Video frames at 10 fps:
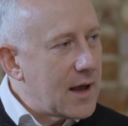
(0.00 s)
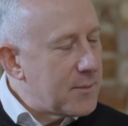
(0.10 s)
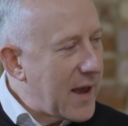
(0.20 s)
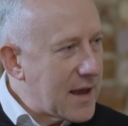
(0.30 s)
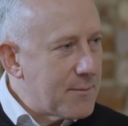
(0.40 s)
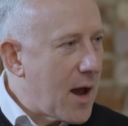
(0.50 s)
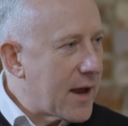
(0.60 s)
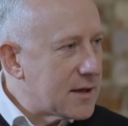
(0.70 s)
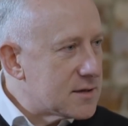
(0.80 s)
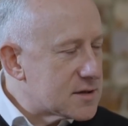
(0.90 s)
pay
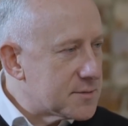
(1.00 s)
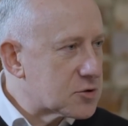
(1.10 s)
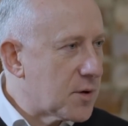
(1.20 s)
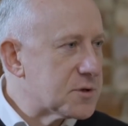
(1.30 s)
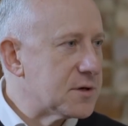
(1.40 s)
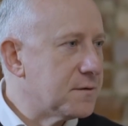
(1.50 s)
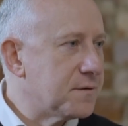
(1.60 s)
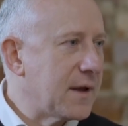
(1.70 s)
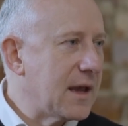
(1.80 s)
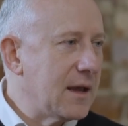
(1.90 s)
my subscription
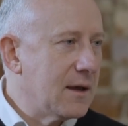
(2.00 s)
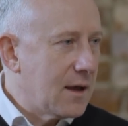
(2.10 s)
fee,